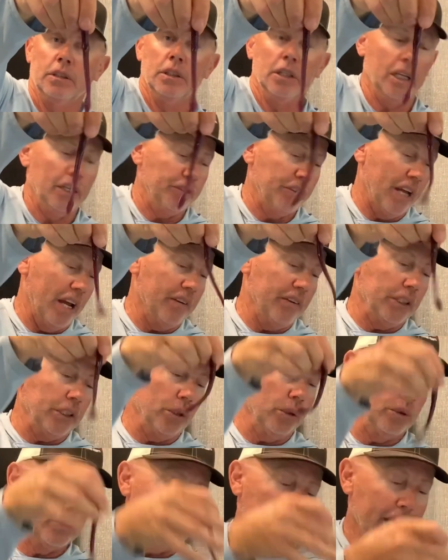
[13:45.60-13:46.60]
If you haven't
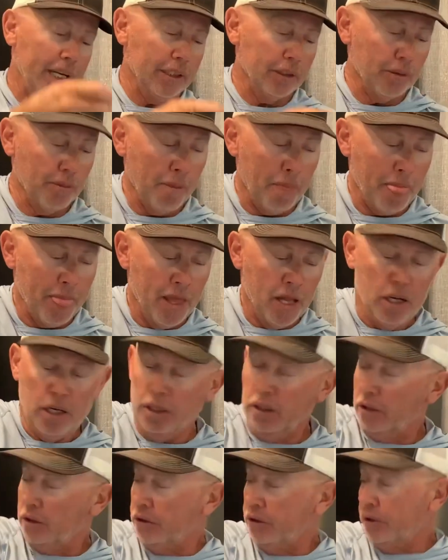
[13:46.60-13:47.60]
used that,
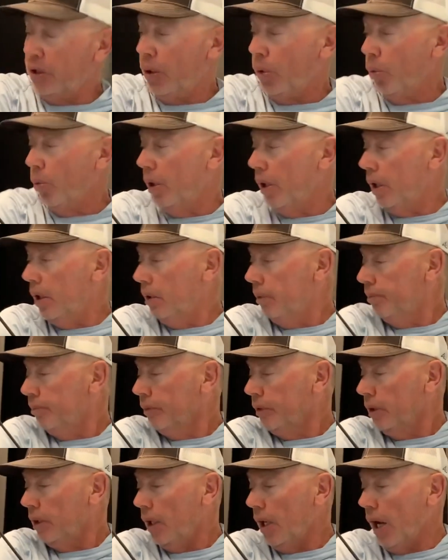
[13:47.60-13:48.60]
so
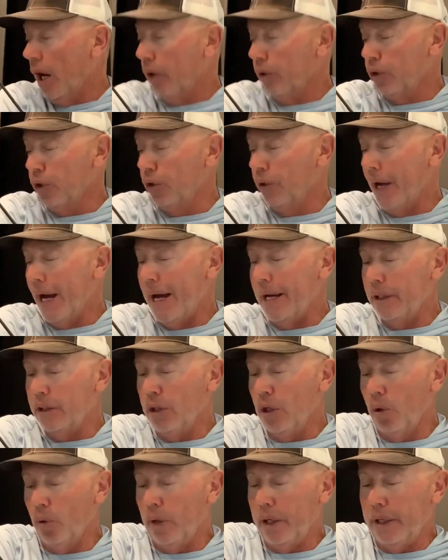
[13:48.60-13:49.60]
I'll do that.
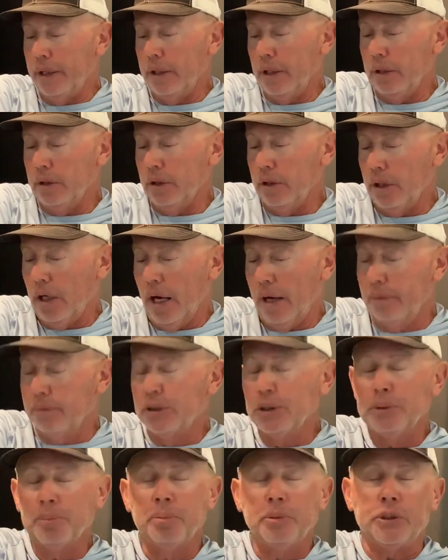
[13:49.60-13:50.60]
And I'm
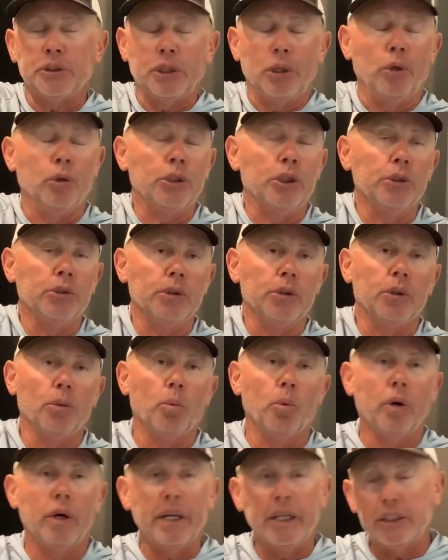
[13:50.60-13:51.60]
just still using the
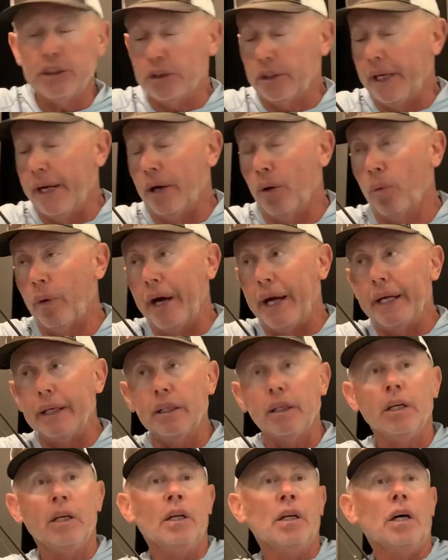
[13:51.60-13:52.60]
1-inch nail weight.
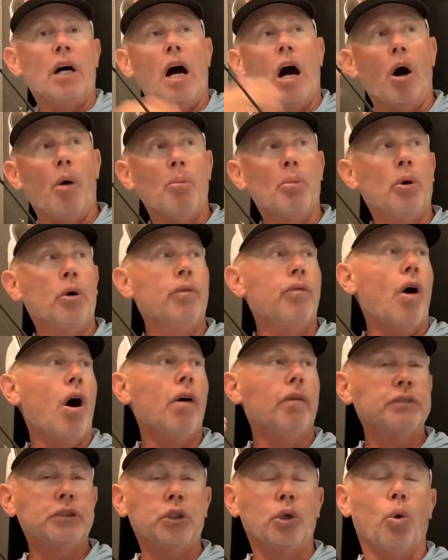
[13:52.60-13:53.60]
I'll move
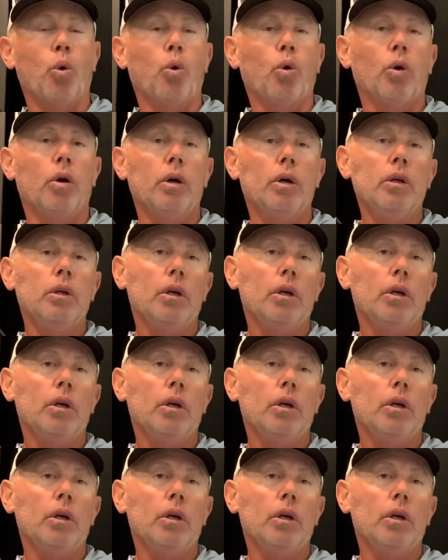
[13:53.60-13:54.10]
offshore